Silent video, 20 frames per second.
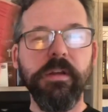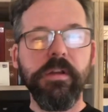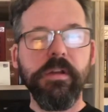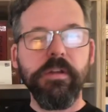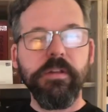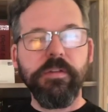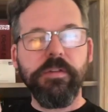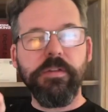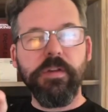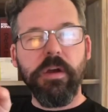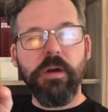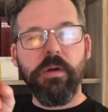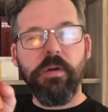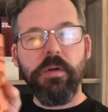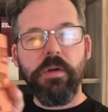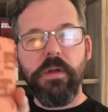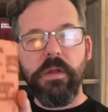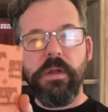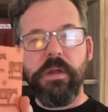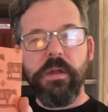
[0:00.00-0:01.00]
So,
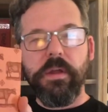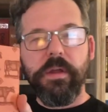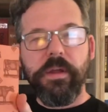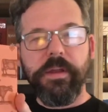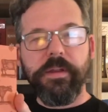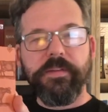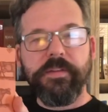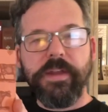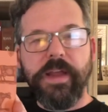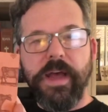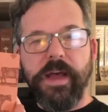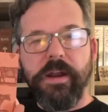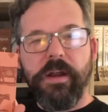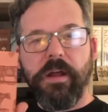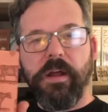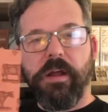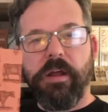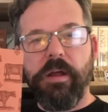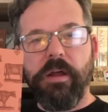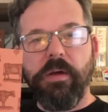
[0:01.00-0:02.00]
it's got a,
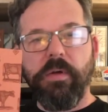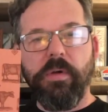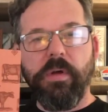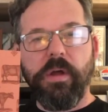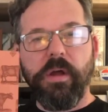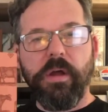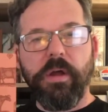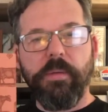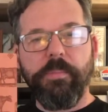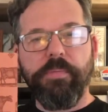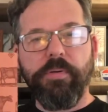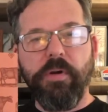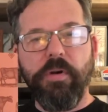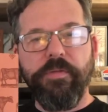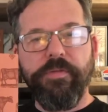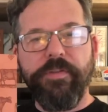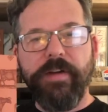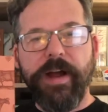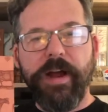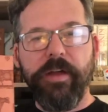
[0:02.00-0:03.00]
a, a
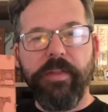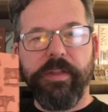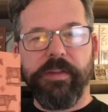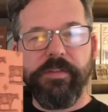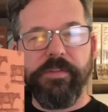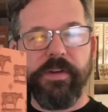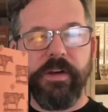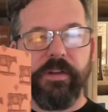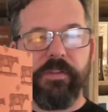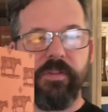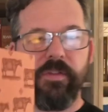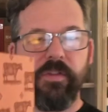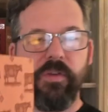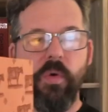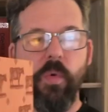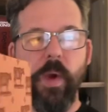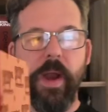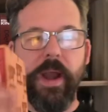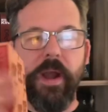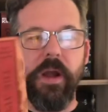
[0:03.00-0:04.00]
profile that's very
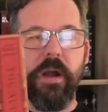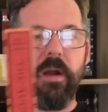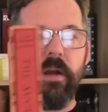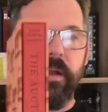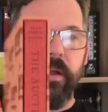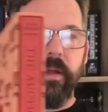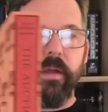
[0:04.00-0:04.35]
square